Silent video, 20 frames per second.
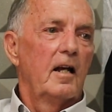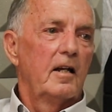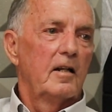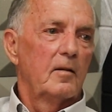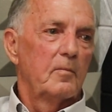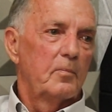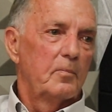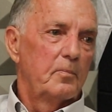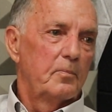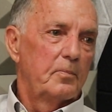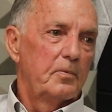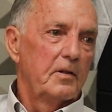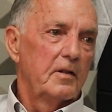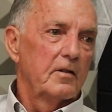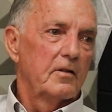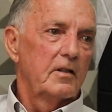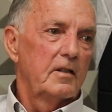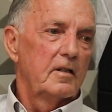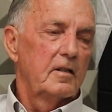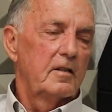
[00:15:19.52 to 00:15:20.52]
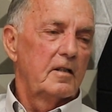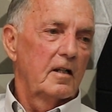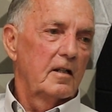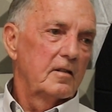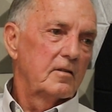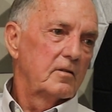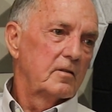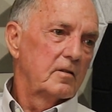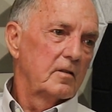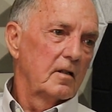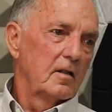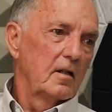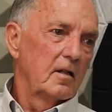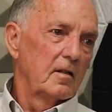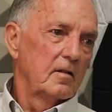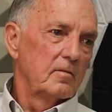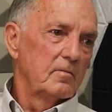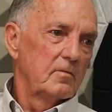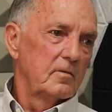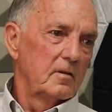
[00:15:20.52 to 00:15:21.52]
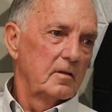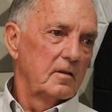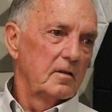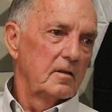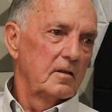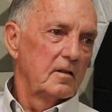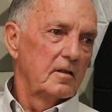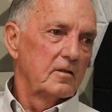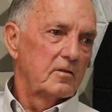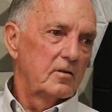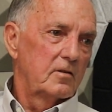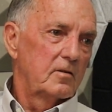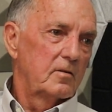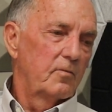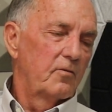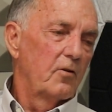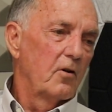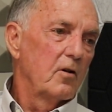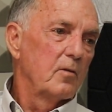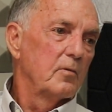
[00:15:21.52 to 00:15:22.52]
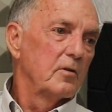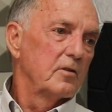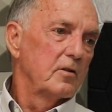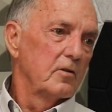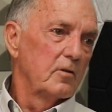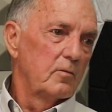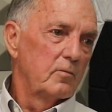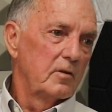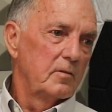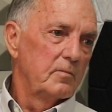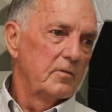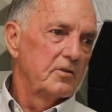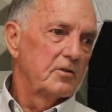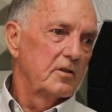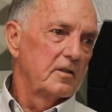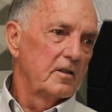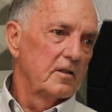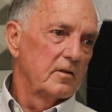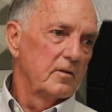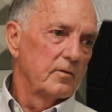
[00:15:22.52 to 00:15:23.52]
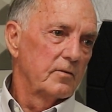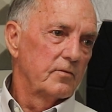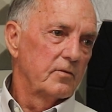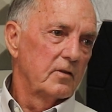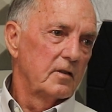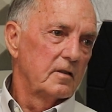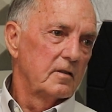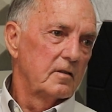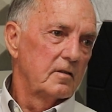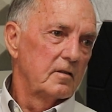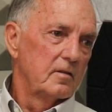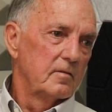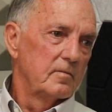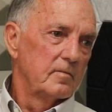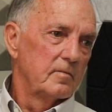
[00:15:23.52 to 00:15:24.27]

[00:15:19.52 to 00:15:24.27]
and a period that this farmer girl went missing and her friend.